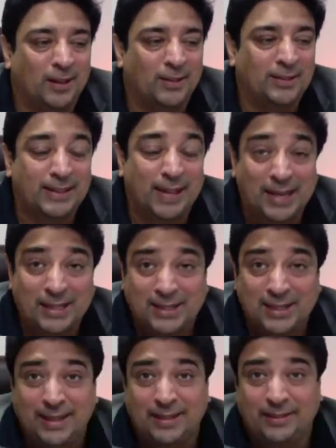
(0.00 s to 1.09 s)

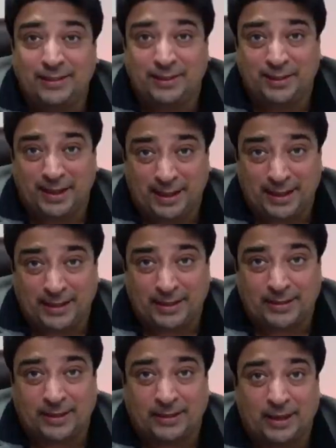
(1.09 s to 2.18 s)
nicely
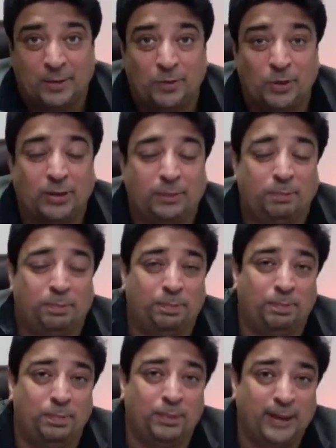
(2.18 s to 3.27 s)
created that I would
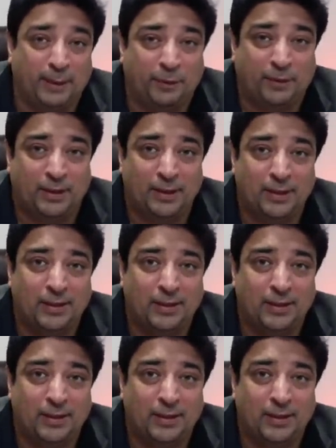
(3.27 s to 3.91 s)
gift